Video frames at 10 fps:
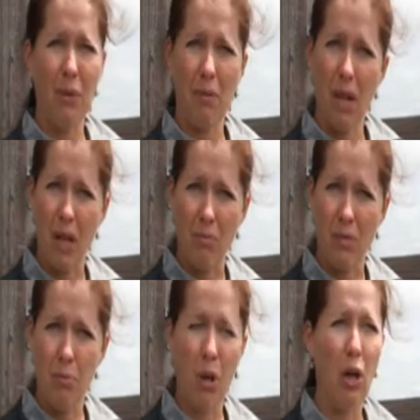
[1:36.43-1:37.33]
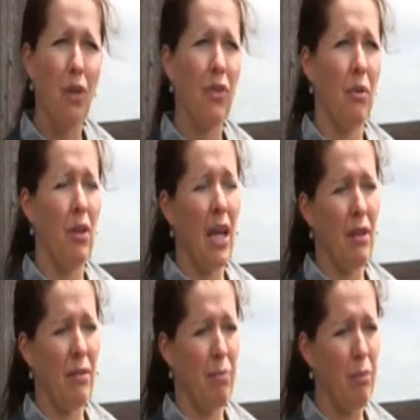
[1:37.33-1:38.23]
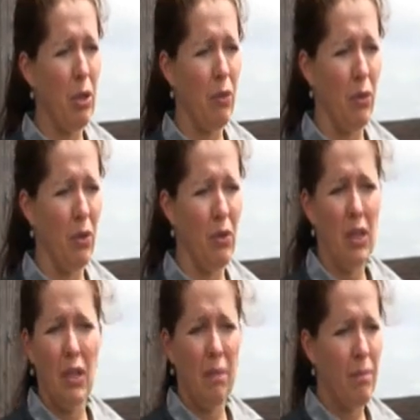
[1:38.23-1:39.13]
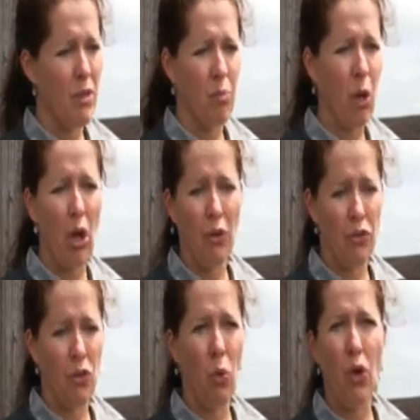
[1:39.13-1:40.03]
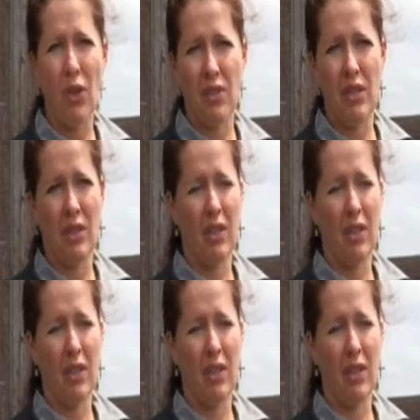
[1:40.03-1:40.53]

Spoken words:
a lot of beautiful small stores,